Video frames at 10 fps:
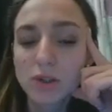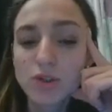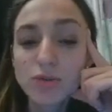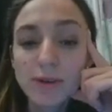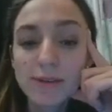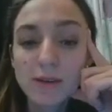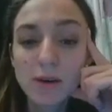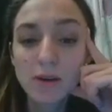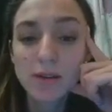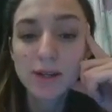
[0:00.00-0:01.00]
during
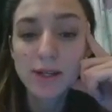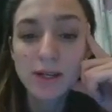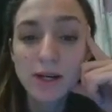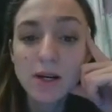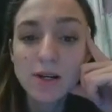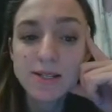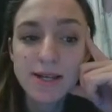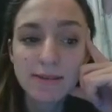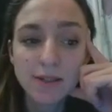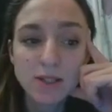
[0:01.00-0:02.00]
uh, the year
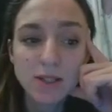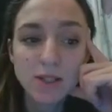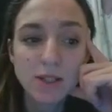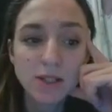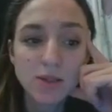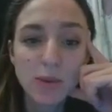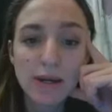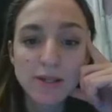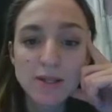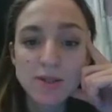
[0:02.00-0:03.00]

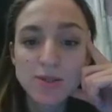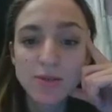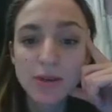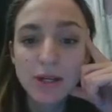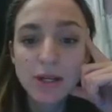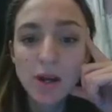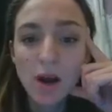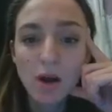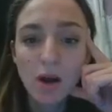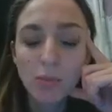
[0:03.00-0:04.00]
1723,
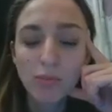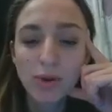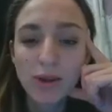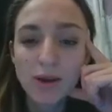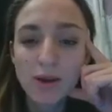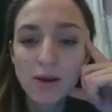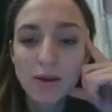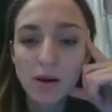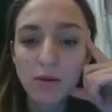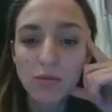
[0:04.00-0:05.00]
Pierre
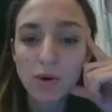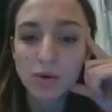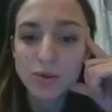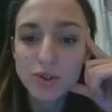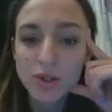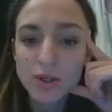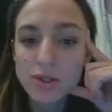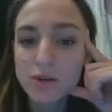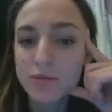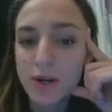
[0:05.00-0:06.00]
Fauchard,
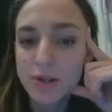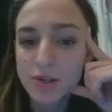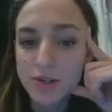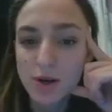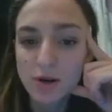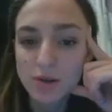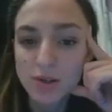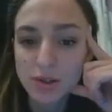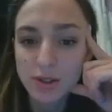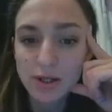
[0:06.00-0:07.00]
a French
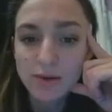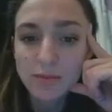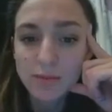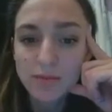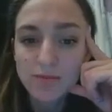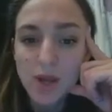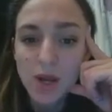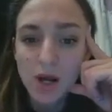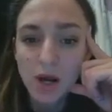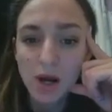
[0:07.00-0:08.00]
surgeon, yeah,
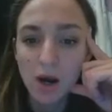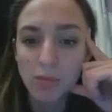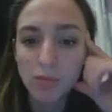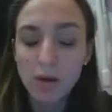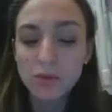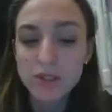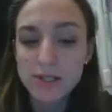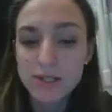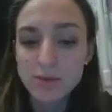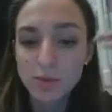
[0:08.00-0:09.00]
uh, published
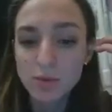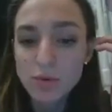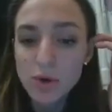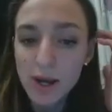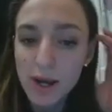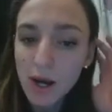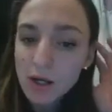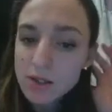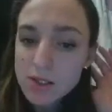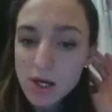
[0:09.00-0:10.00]
this book
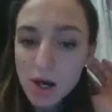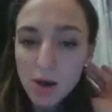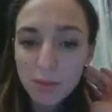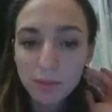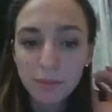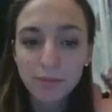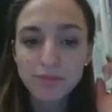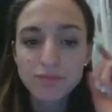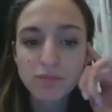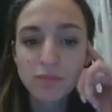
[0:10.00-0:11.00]
and um,
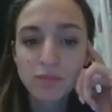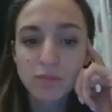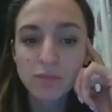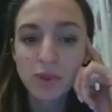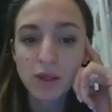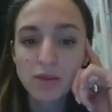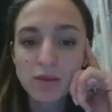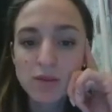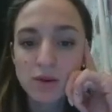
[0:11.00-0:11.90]
um, mm, this,